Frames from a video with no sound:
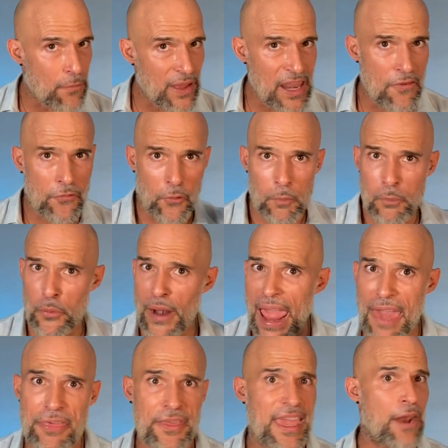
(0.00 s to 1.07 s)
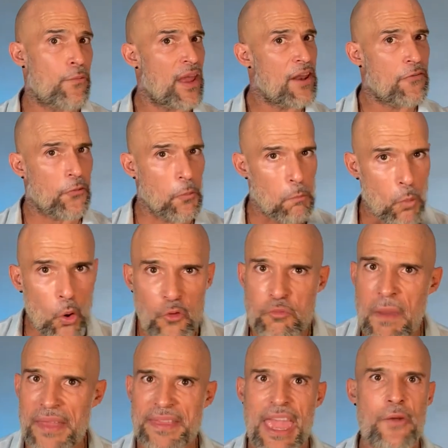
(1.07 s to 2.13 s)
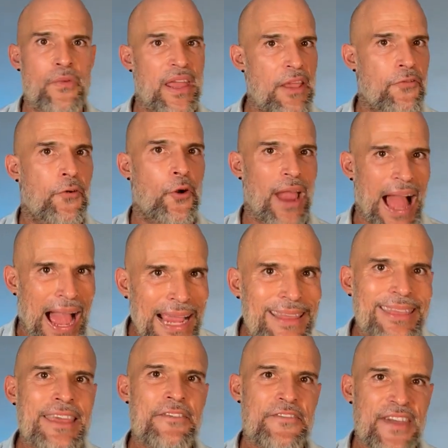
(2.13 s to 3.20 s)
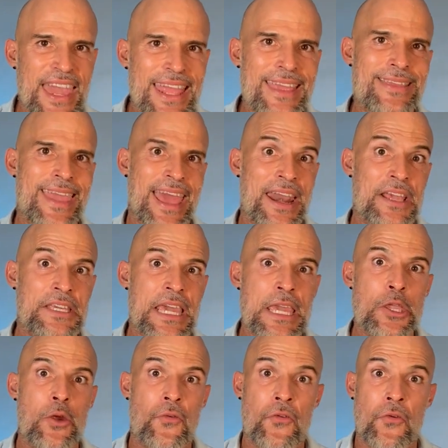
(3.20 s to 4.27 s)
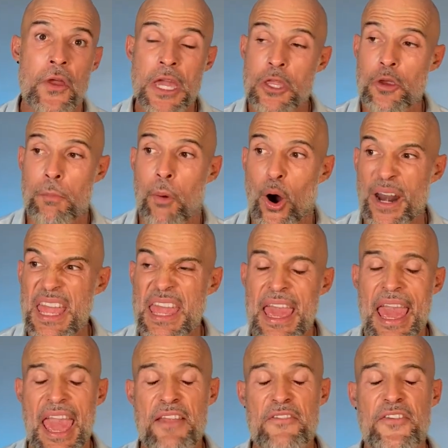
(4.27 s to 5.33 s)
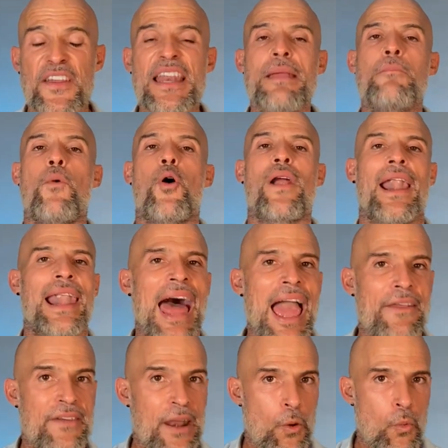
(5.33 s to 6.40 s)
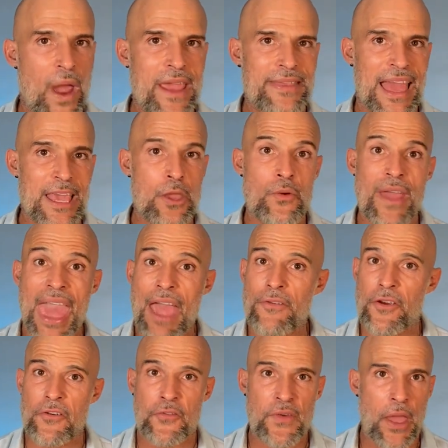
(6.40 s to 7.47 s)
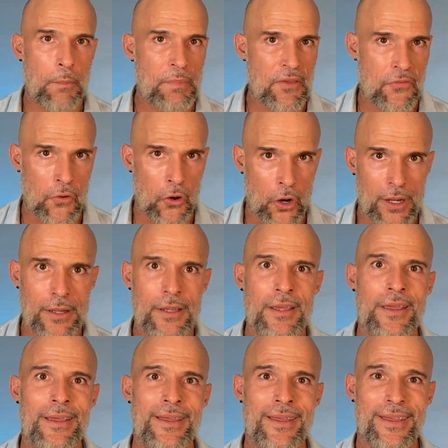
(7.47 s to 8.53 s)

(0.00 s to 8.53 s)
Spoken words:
Get ready for breath. Get ready for movement. Get ready for activating the energy in your body and feeling more alive and awake than you ever felt before.